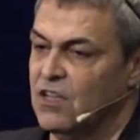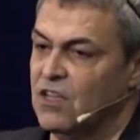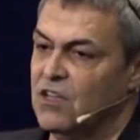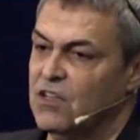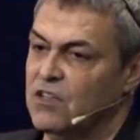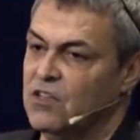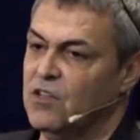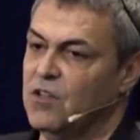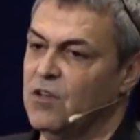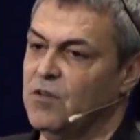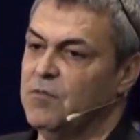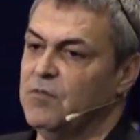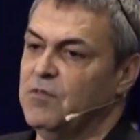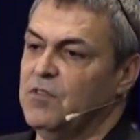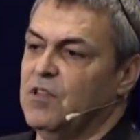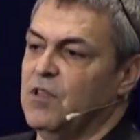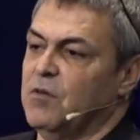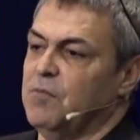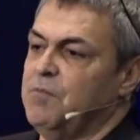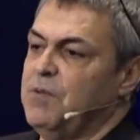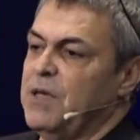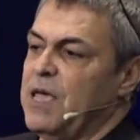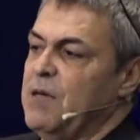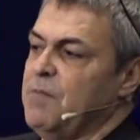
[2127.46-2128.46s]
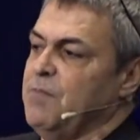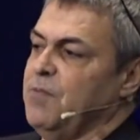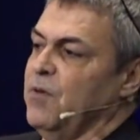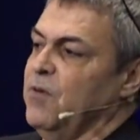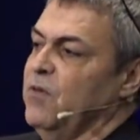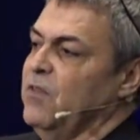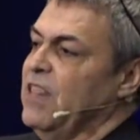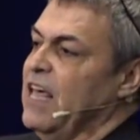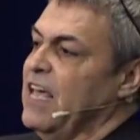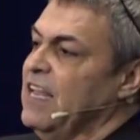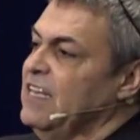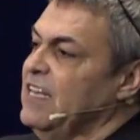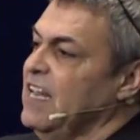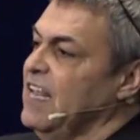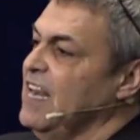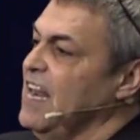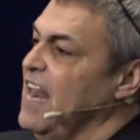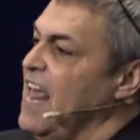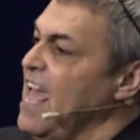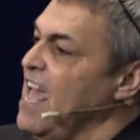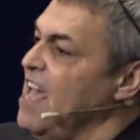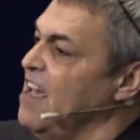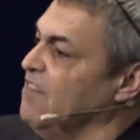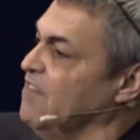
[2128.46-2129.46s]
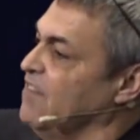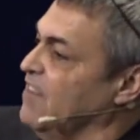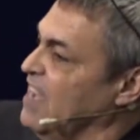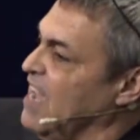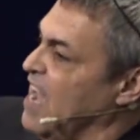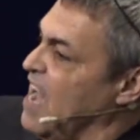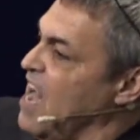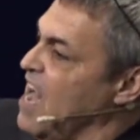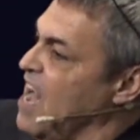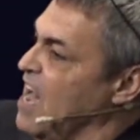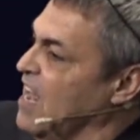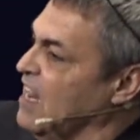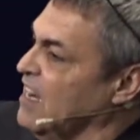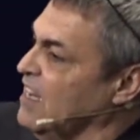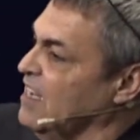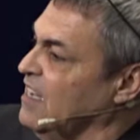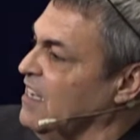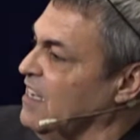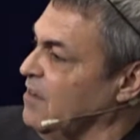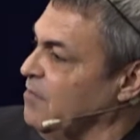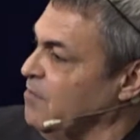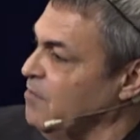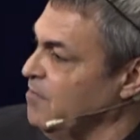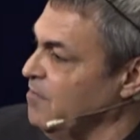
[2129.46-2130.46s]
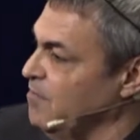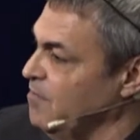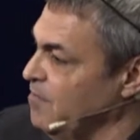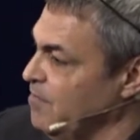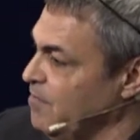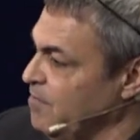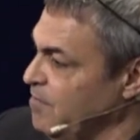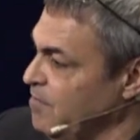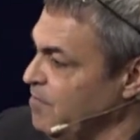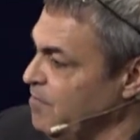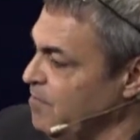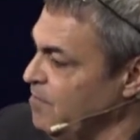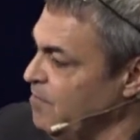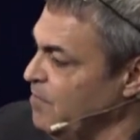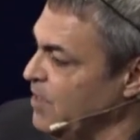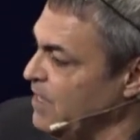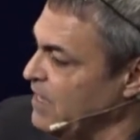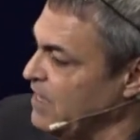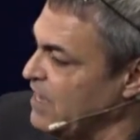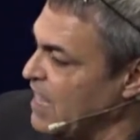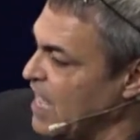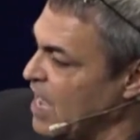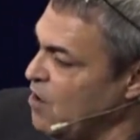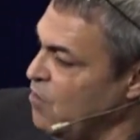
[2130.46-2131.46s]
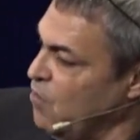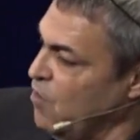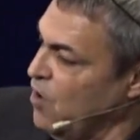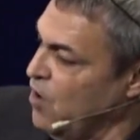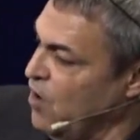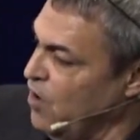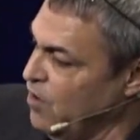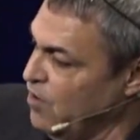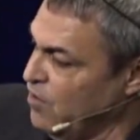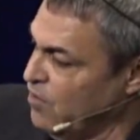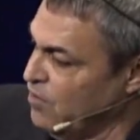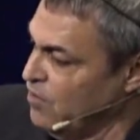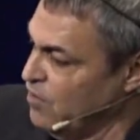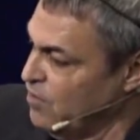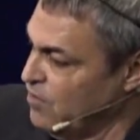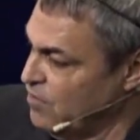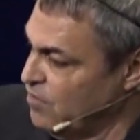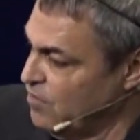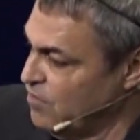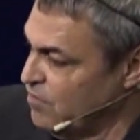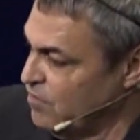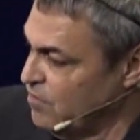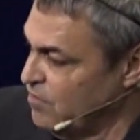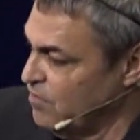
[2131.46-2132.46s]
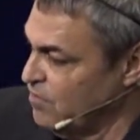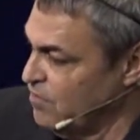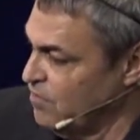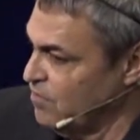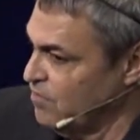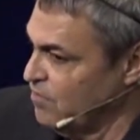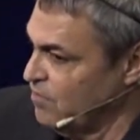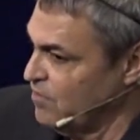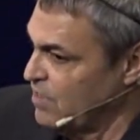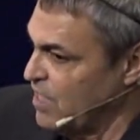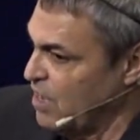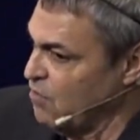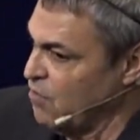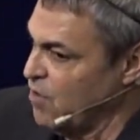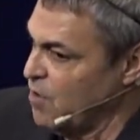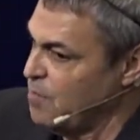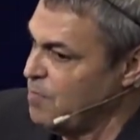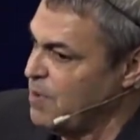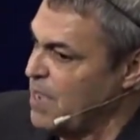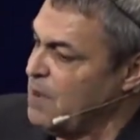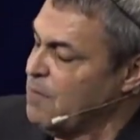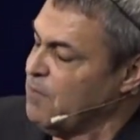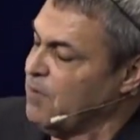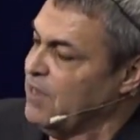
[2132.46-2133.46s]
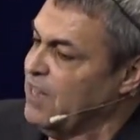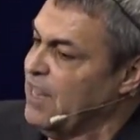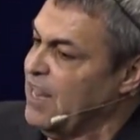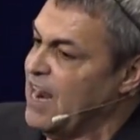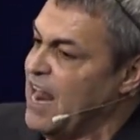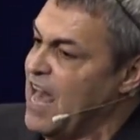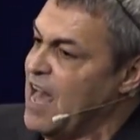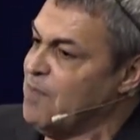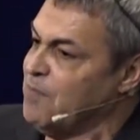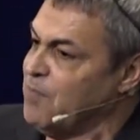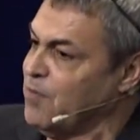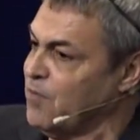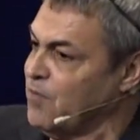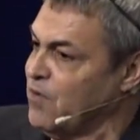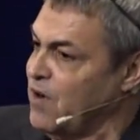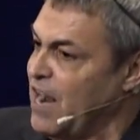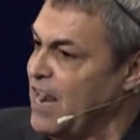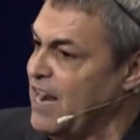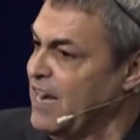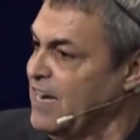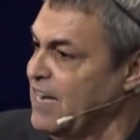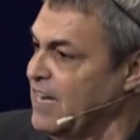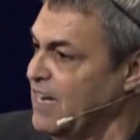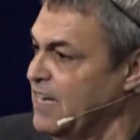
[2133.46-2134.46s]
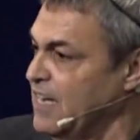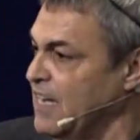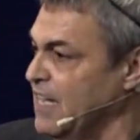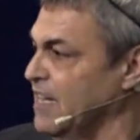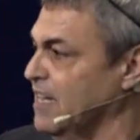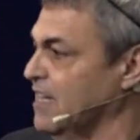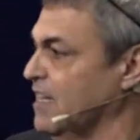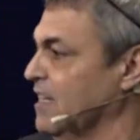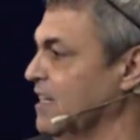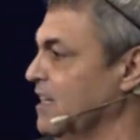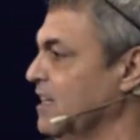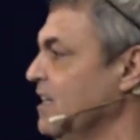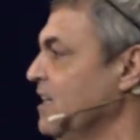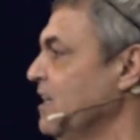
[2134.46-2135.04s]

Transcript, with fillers: the, the people that didn't have God, but they were, they were people that operated in